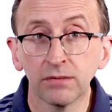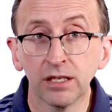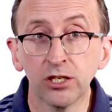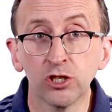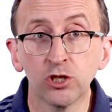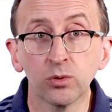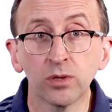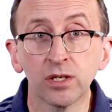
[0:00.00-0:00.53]

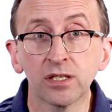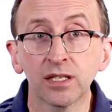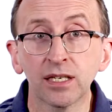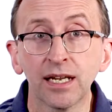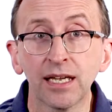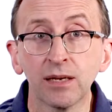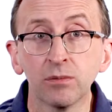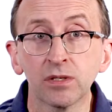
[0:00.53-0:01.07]
insurance
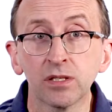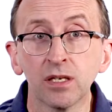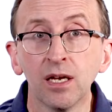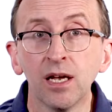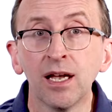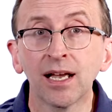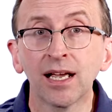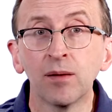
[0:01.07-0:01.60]
claims,
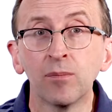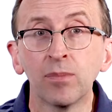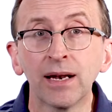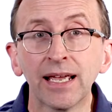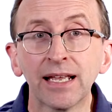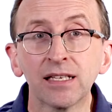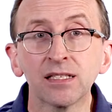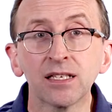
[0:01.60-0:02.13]

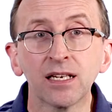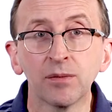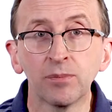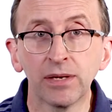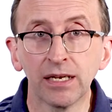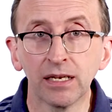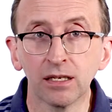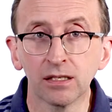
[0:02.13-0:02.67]
complaints and
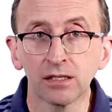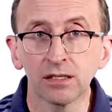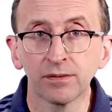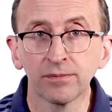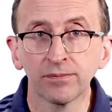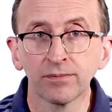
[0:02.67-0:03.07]
appeals.